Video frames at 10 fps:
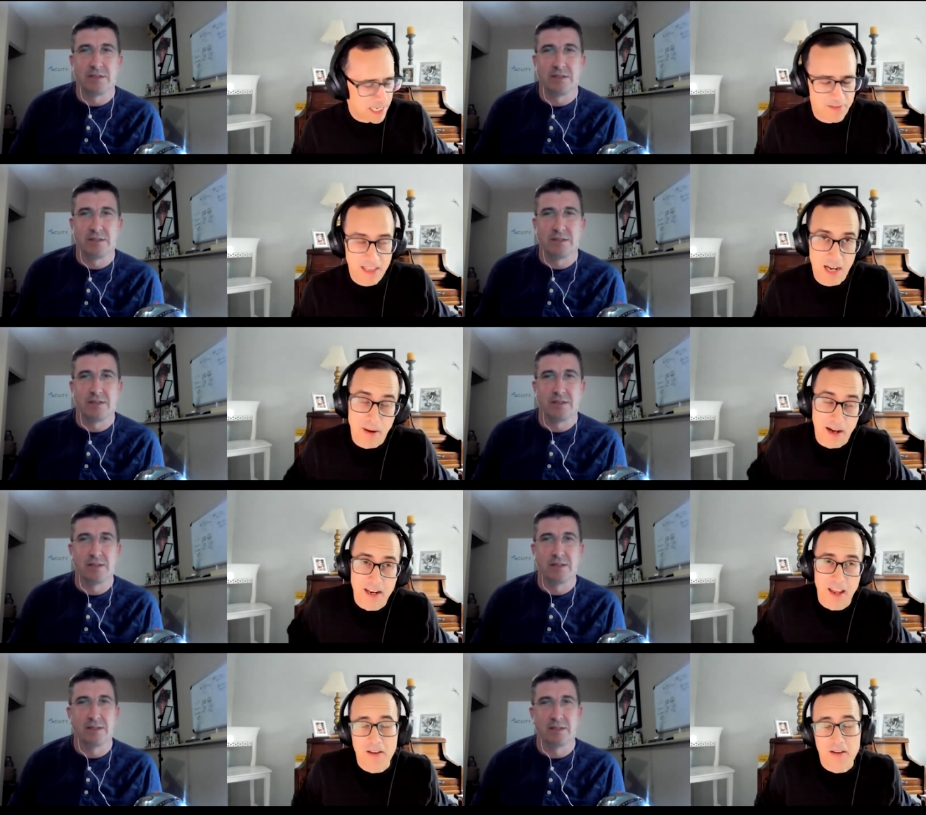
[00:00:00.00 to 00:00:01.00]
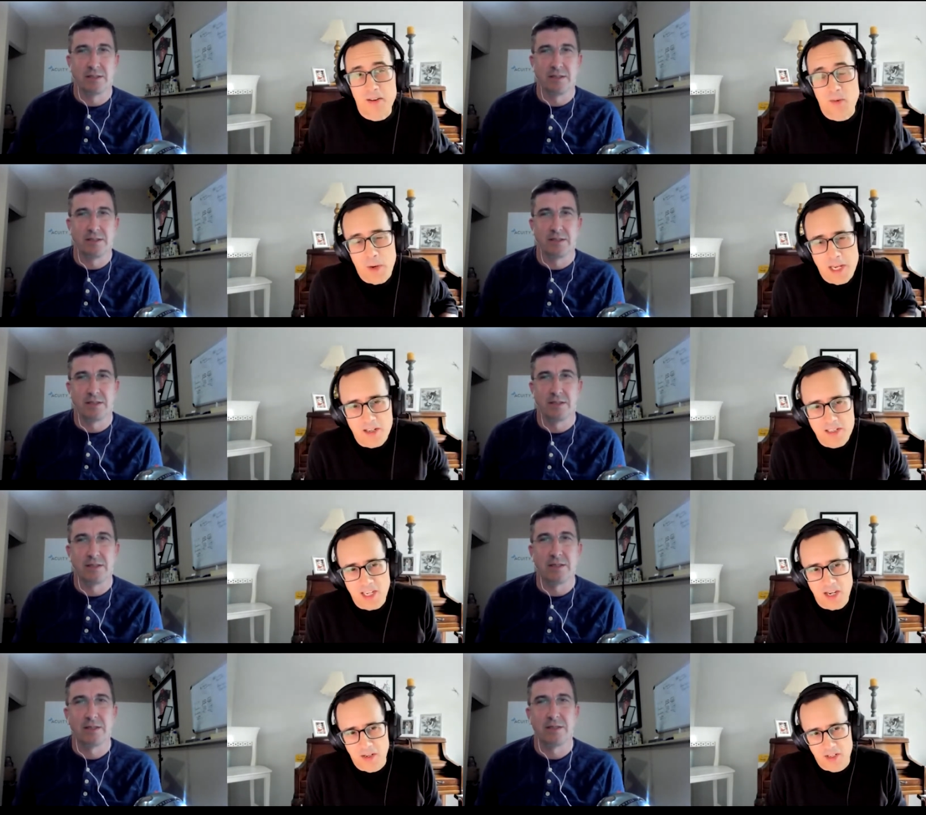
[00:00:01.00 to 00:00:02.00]
Speaker 1: giving that about another week or
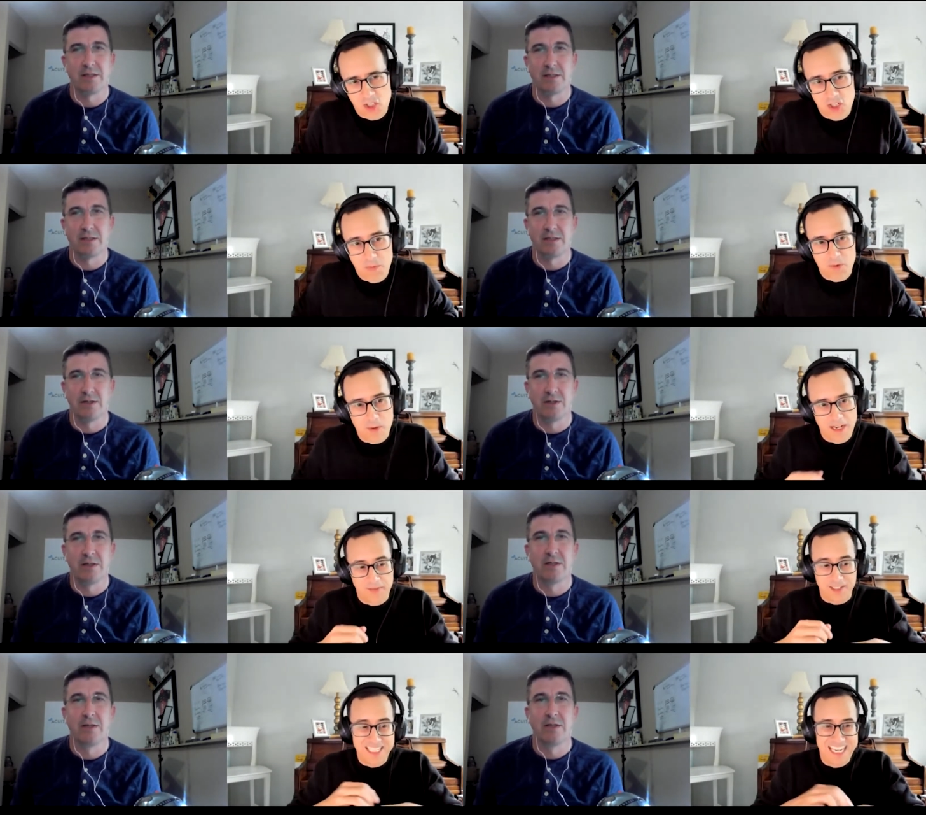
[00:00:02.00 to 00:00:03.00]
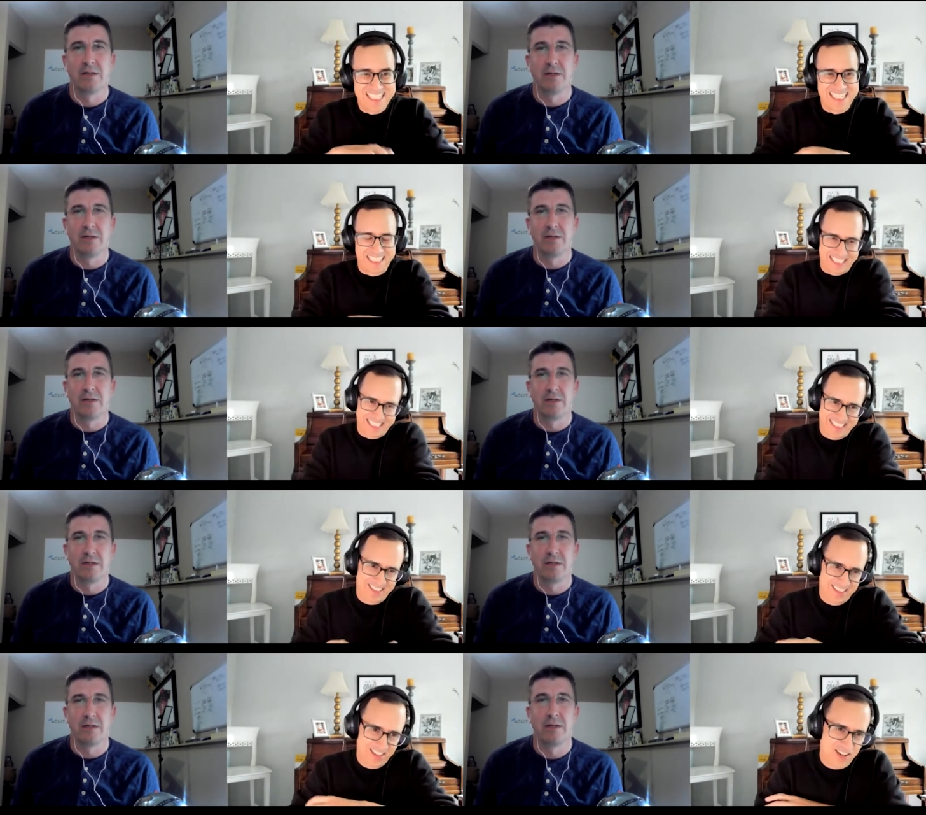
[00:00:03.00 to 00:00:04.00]
so, and it should be ready for testing.
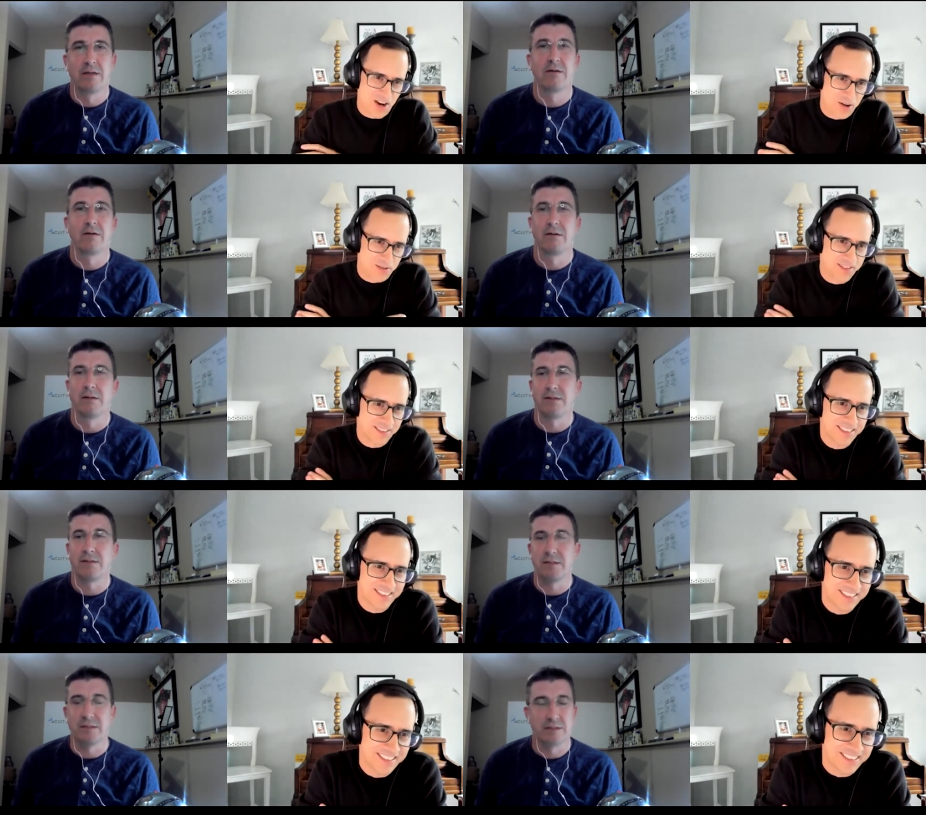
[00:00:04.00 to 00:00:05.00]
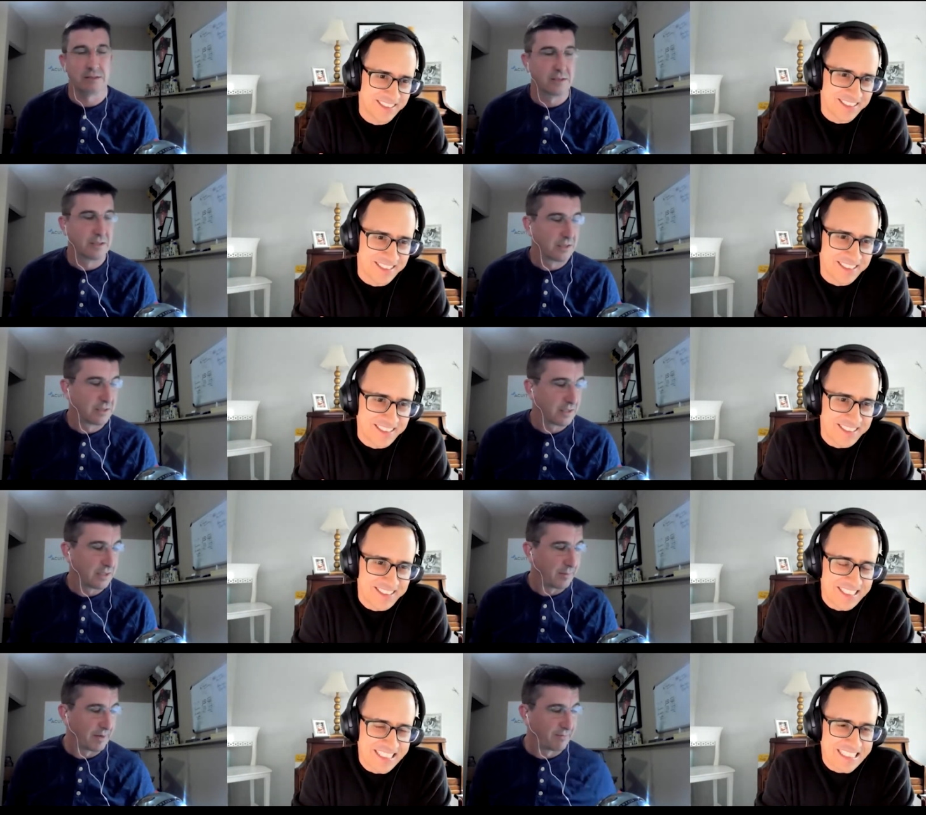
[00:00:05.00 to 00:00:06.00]
So. Oh, that's.
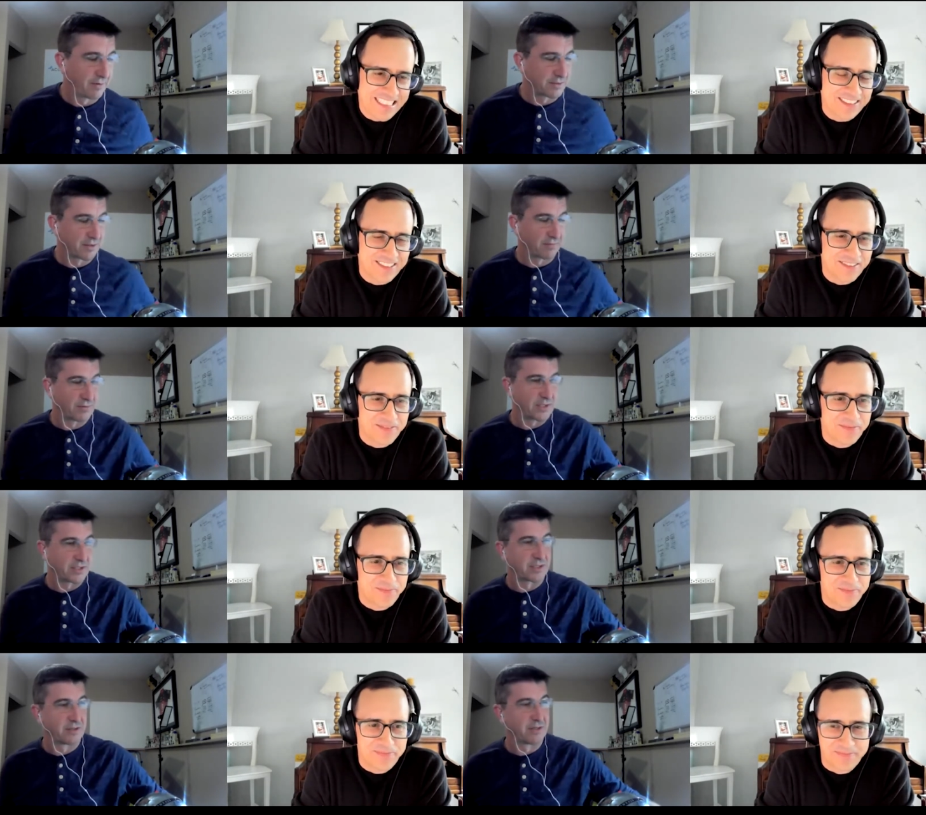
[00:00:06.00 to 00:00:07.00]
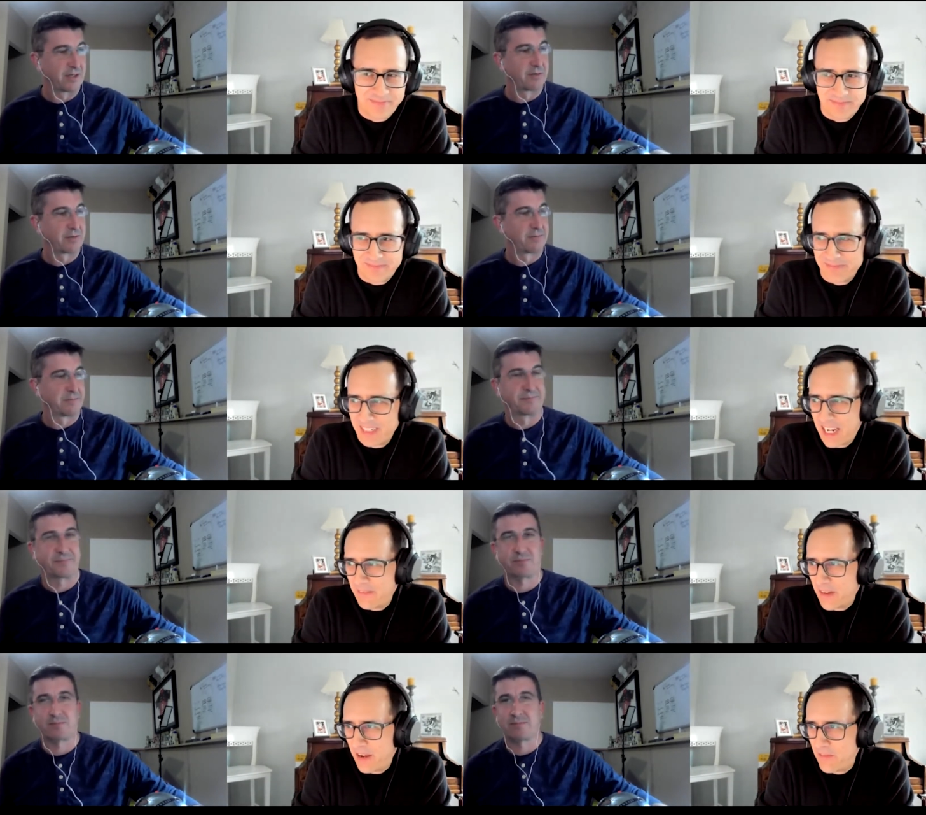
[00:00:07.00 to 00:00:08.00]
Speaker 2: I might volunteer for testing on that one. I,
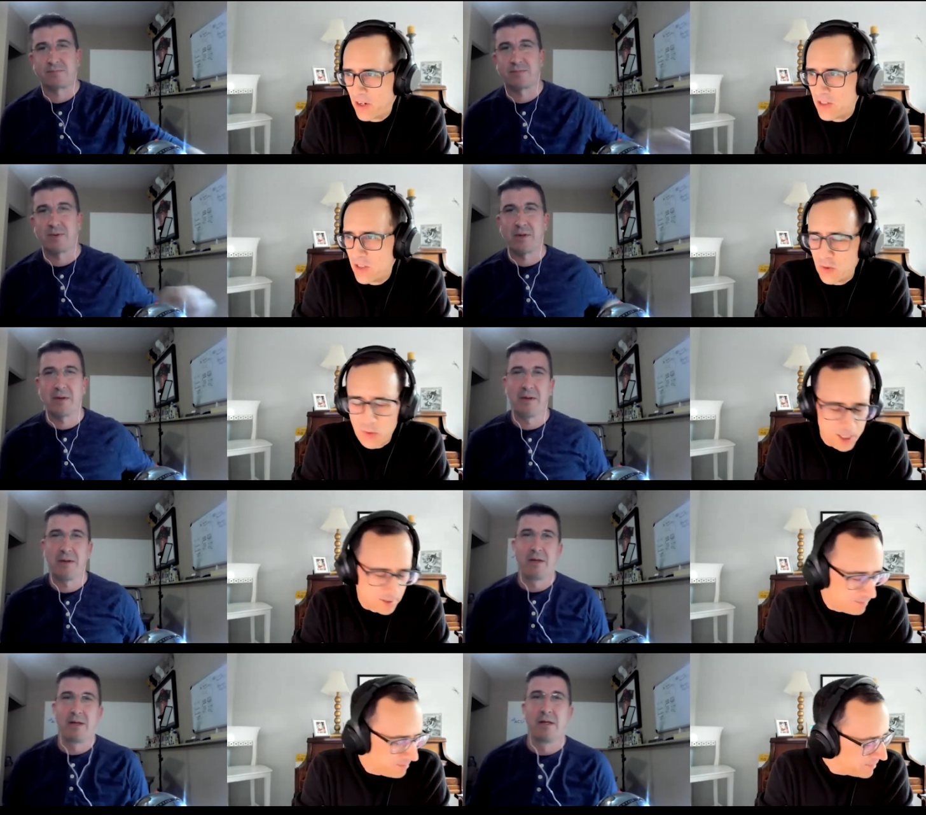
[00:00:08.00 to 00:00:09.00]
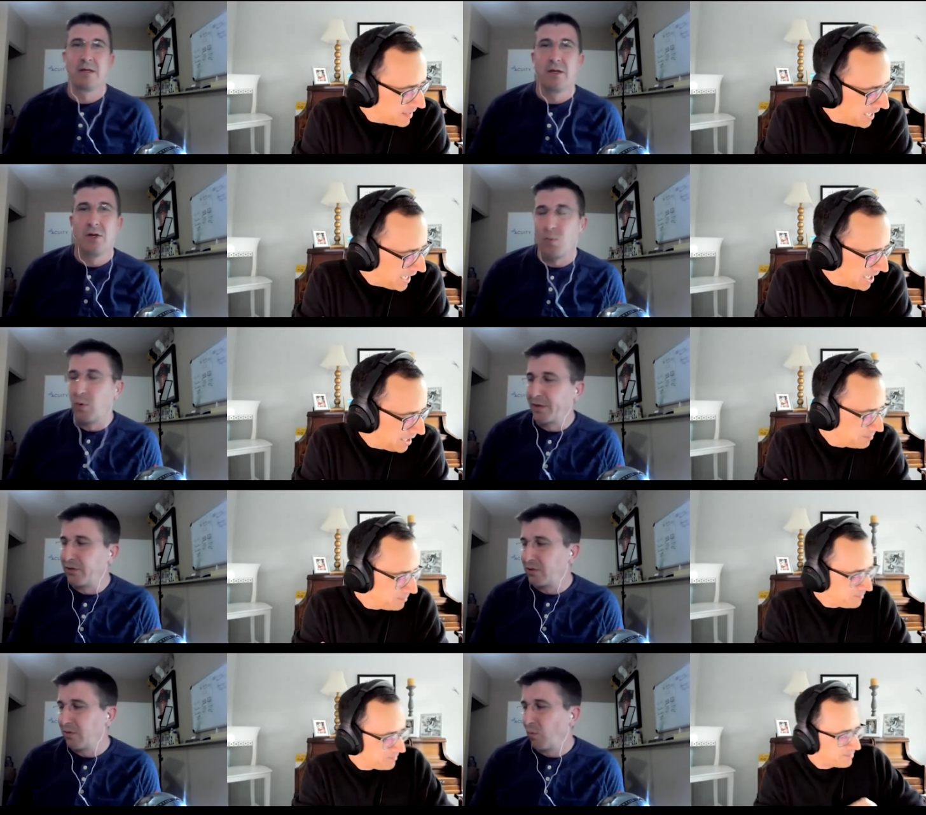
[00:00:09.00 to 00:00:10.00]
Speaker 1: I figured you would.
Speaker 2: Um, what do you
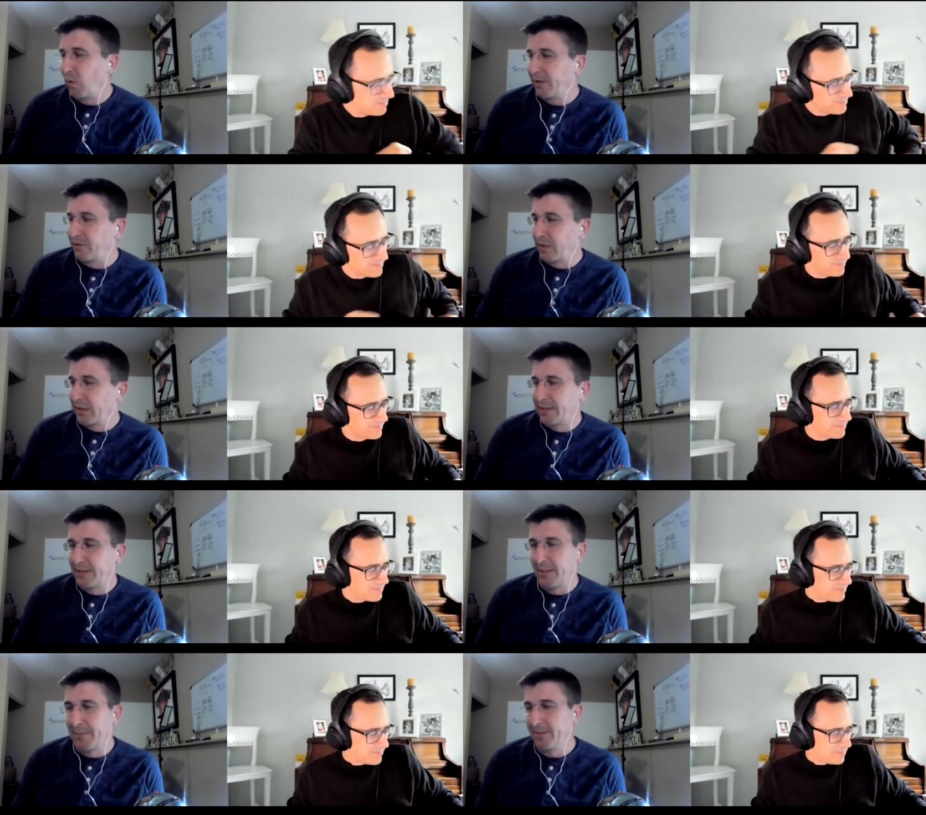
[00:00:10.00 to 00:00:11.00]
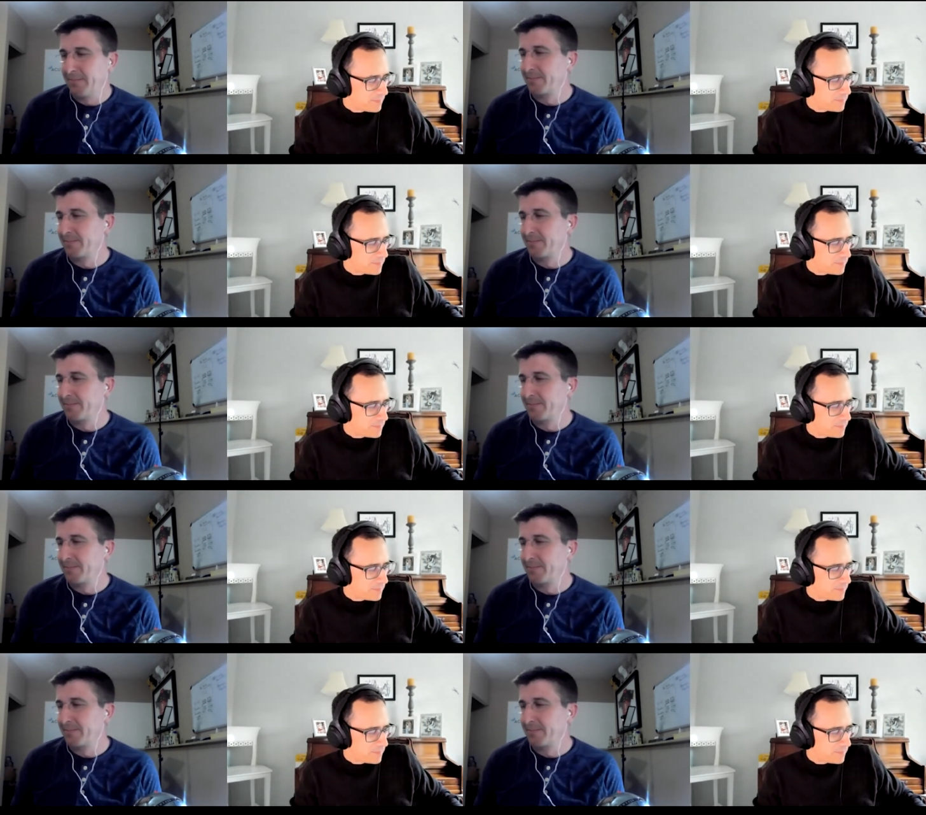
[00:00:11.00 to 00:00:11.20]
um, What do you drink it today, man?